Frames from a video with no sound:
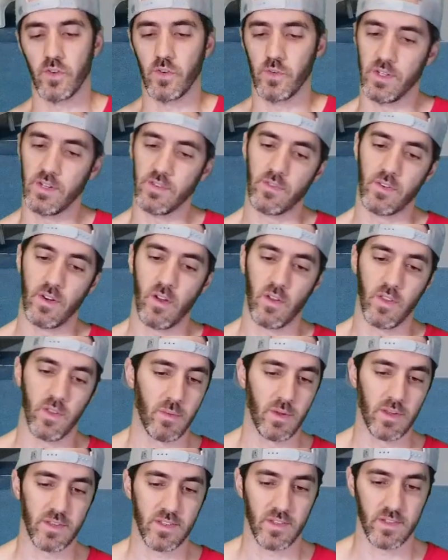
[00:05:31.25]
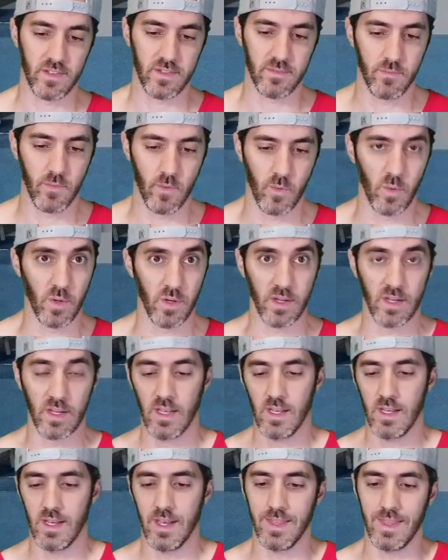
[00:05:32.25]
no different, all the muscles work
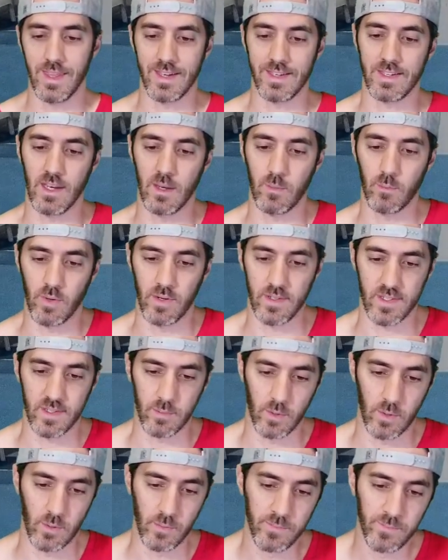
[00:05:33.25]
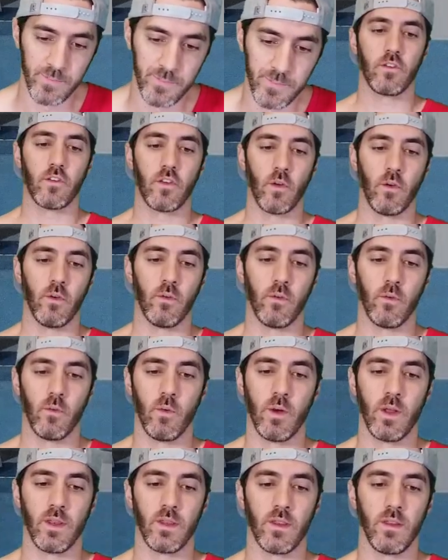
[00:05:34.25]
in that same principle. So
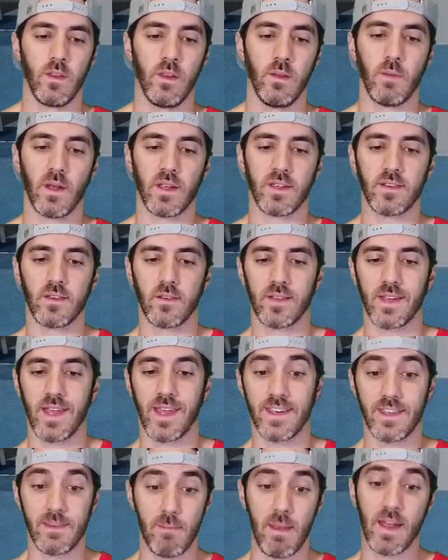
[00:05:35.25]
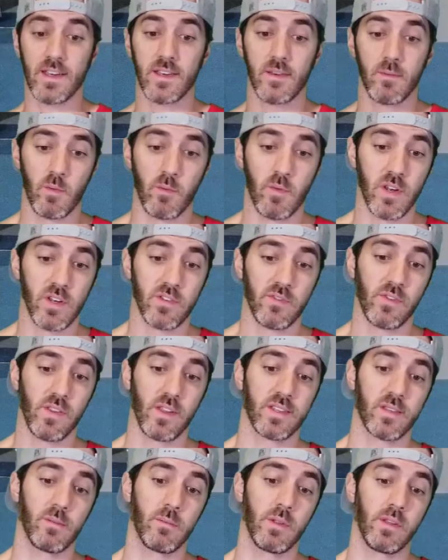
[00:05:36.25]
when the muscle's at its maximum range of
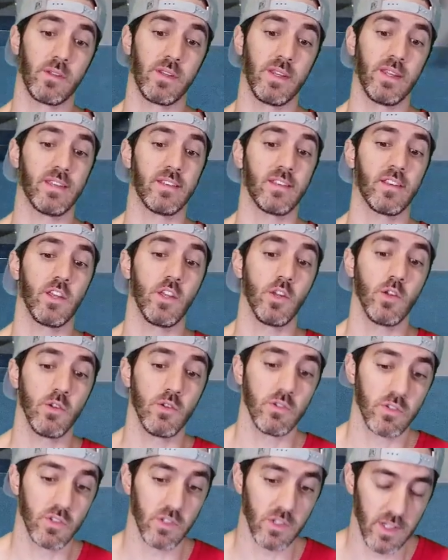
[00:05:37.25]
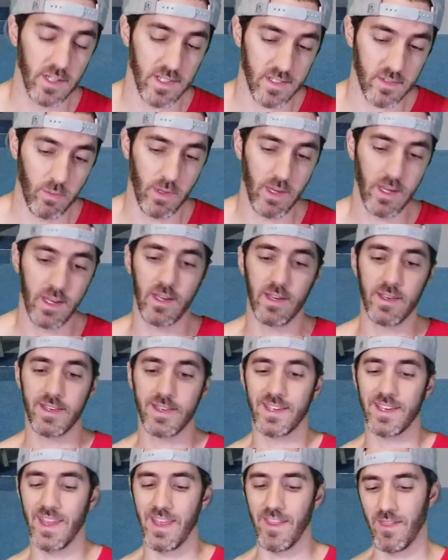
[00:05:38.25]
flexibility, it's usually its
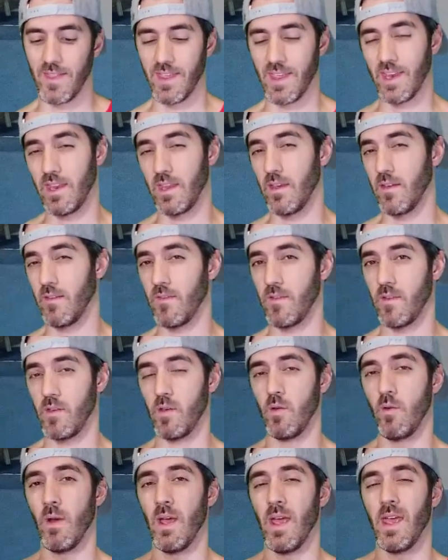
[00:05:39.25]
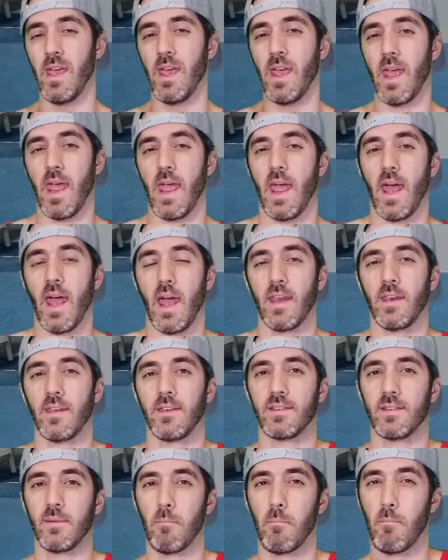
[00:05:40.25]
weakest. And then if you add
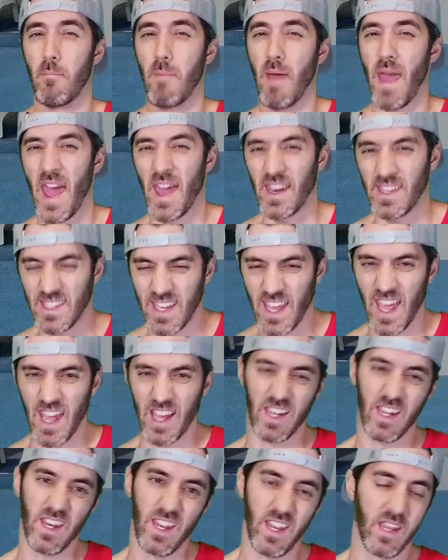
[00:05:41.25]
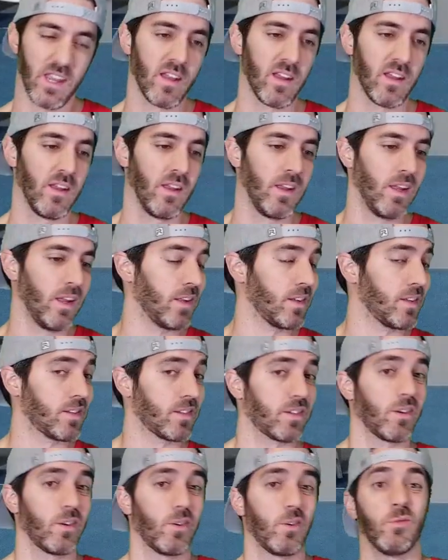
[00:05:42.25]
some bad technique,
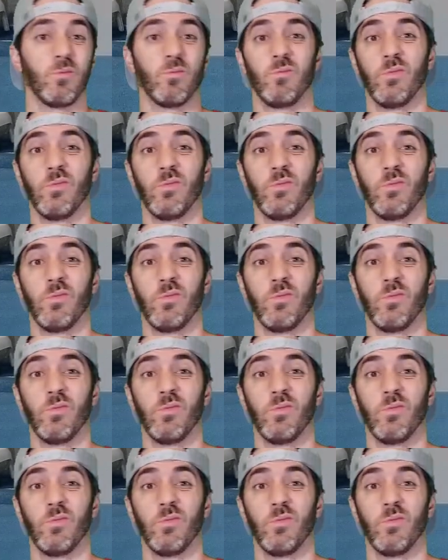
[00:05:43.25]
so